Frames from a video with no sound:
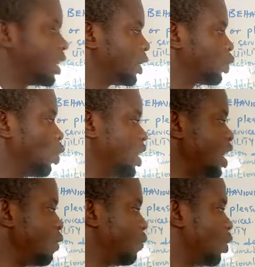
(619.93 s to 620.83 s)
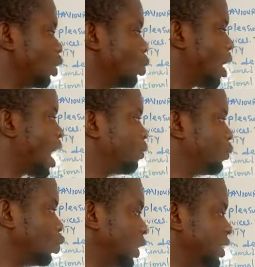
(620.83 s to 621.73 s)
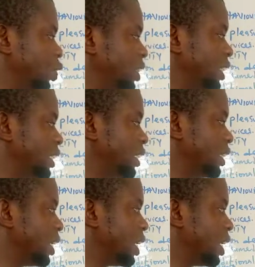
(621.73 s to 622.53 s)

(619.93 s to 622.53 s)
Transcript: So if you have 20 utility